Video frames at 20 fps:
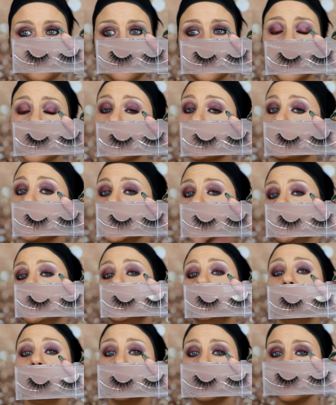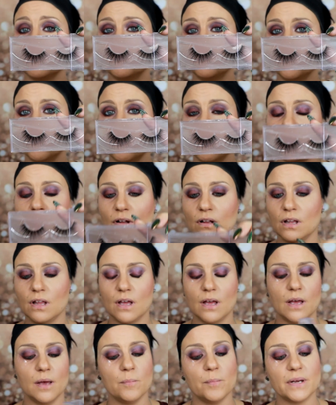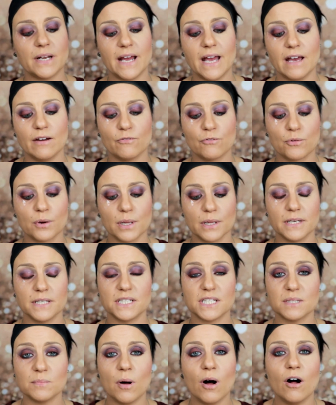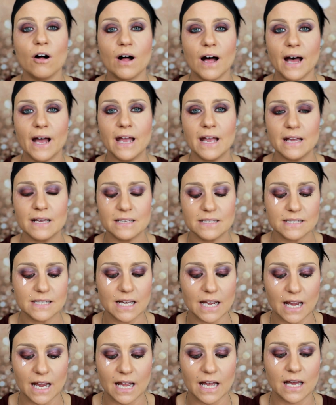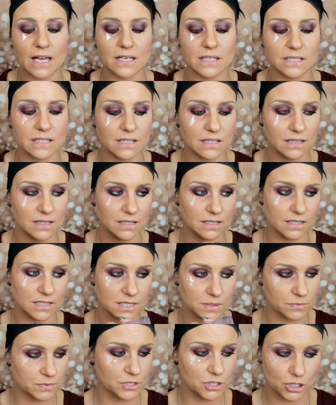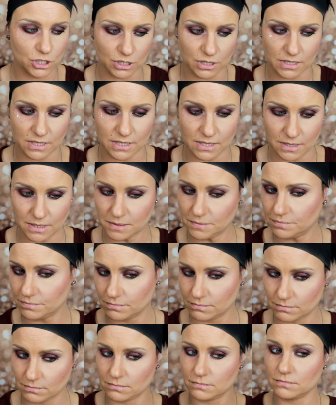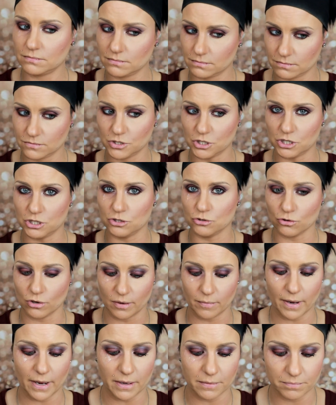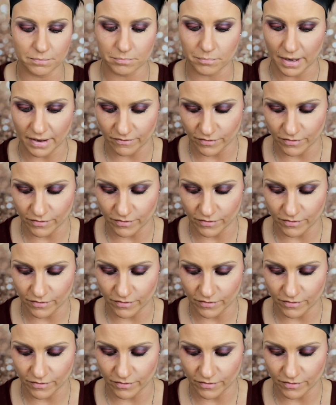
they're beautiful, but I have really small eyes and these would just destroy my